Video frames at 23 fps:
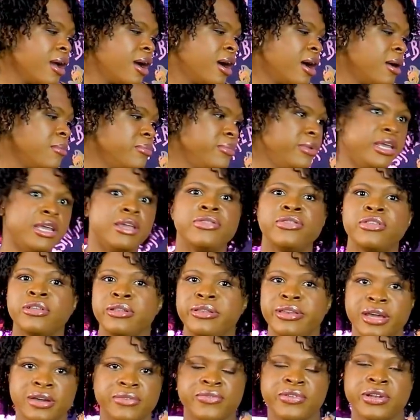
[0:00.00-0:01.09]
Nathan
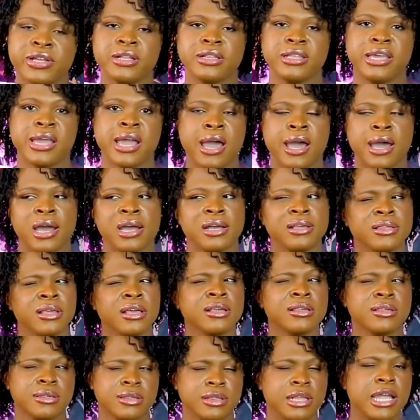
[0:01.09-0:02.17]
definitely has
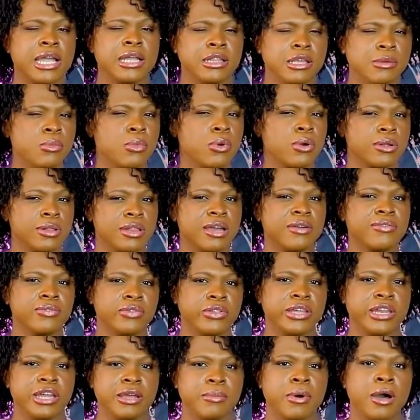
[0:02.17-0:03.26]
slightly more
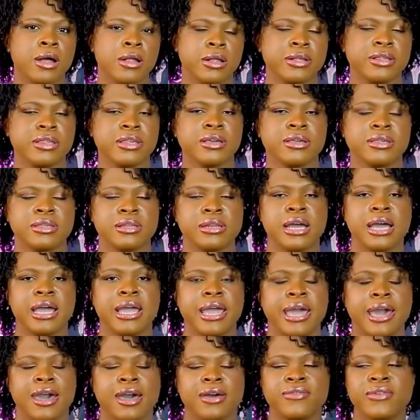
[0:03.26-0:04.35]
left-leaning politics than I
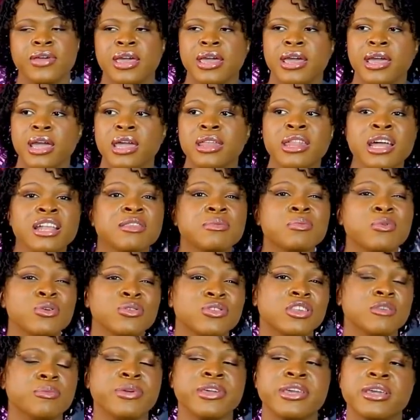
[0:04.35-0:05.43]
have. And that's
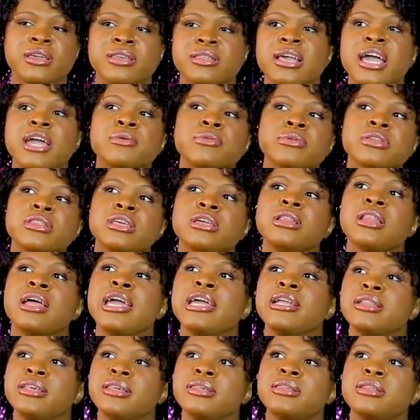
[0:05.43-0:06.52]
mostly because I really
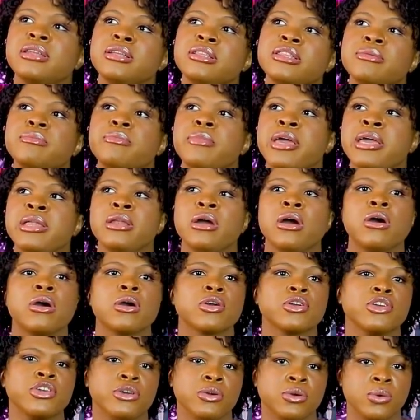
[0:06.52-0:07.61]
like listening to men
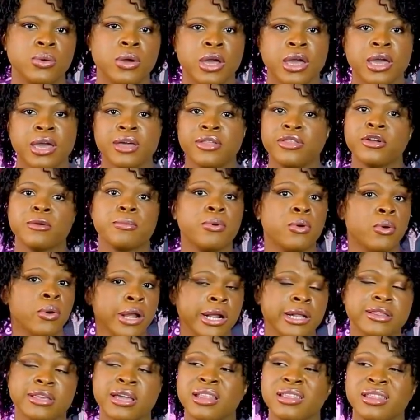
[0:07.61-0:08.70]
argue their
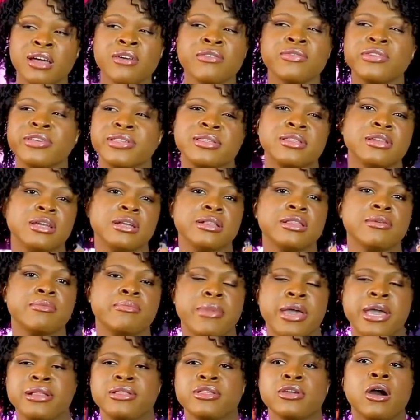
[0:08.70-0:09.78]
points. I love listening to
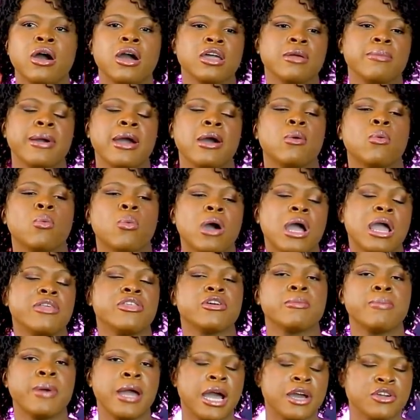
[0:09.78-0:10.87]
men talk about why
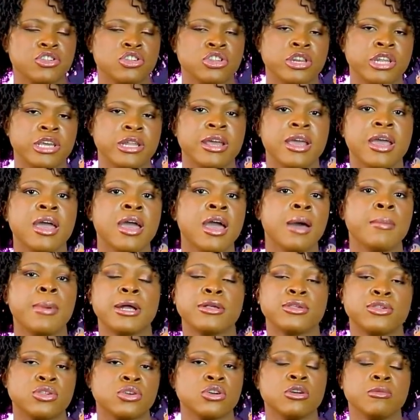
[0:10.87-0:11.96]
they're passionate
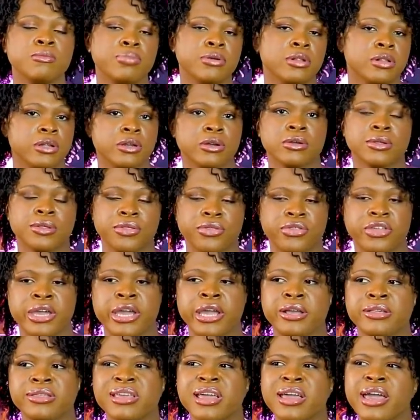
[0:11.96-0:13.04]
about certain political
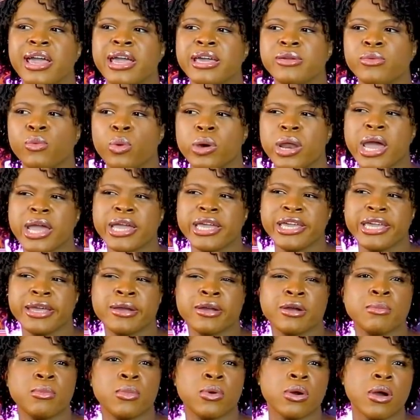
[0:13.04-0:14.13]
things. And what I
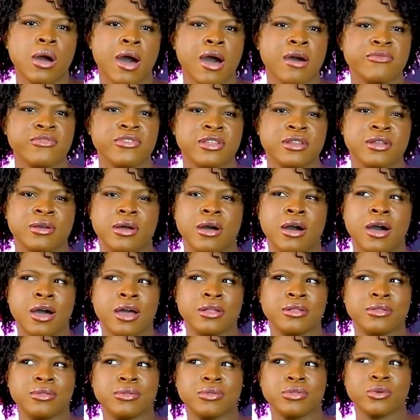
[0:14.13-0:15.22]
hear more often
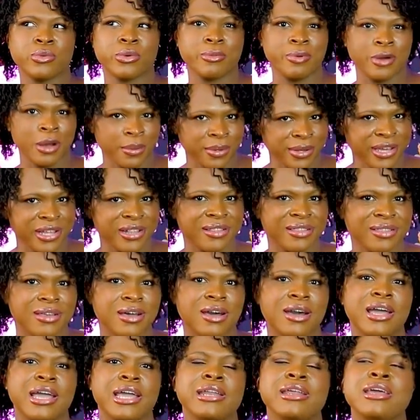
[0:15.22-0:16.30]
on the Republican
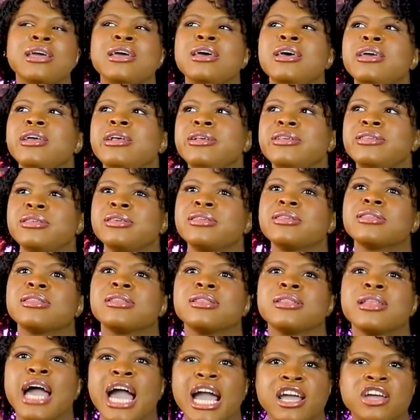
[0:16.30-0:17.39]
side is this
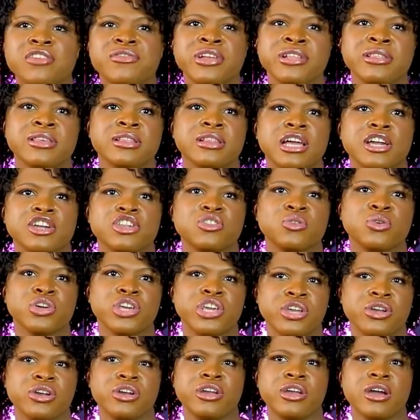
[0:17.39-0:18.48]
lack of intellectual
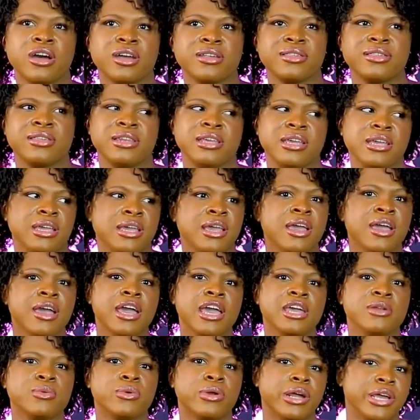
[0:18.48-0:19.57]
curiosity.
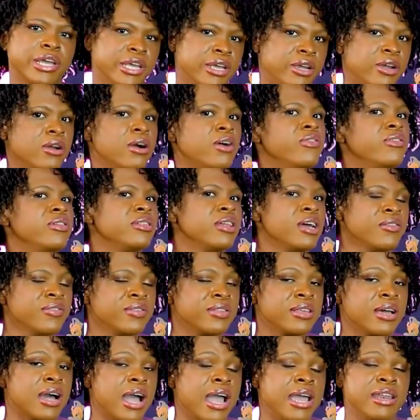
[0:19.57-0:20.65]
And what I hear on the left
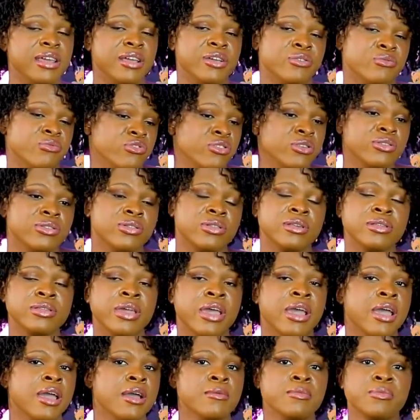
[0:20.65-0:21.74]
side is just this
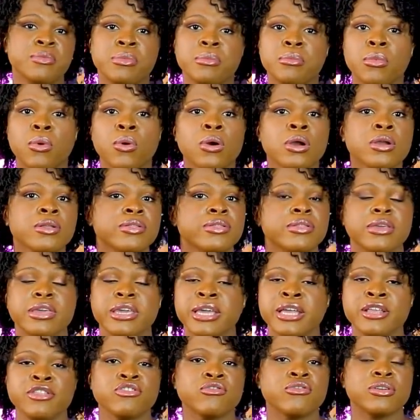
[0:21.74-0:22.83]
more
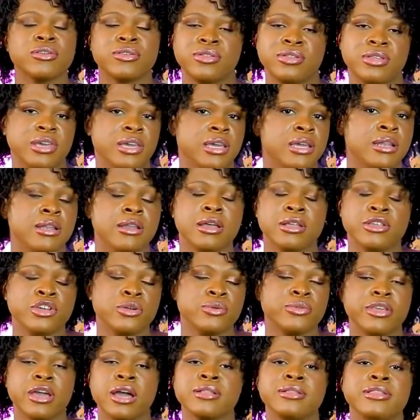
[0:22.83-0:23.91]
interest in,
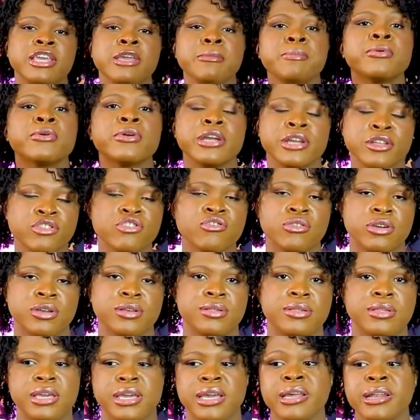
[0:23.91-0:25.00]
you know, a deeper
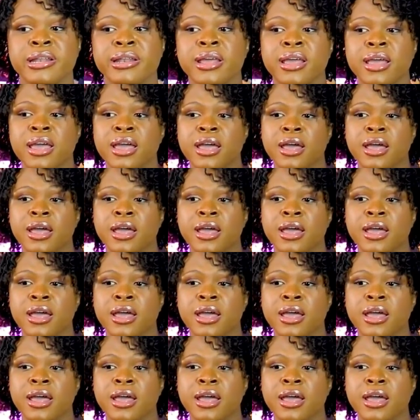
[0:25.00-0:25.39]
interest in